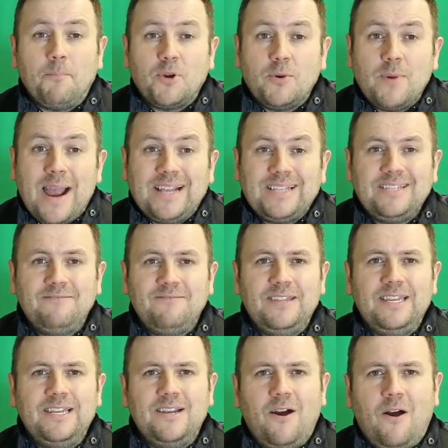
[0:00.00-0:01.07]
proactively
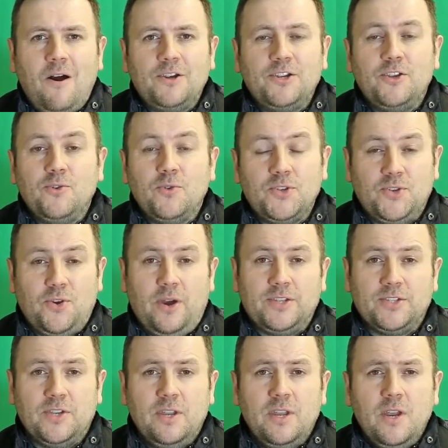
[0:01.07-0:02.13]
guard your
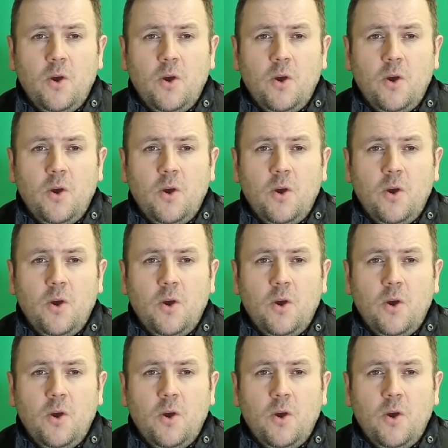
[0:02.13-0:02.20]
site